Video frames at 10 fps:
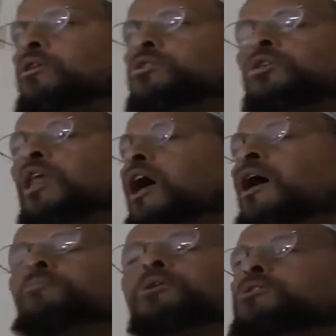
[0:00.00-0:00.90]

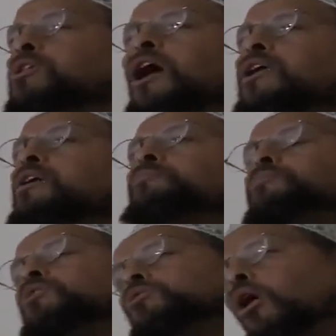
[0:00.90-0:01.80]
Islam is not
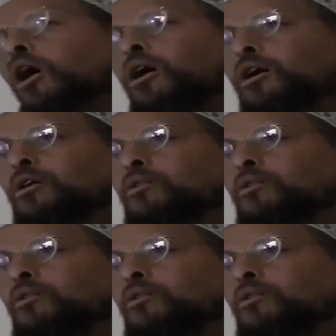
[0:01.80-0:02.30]
empty talk.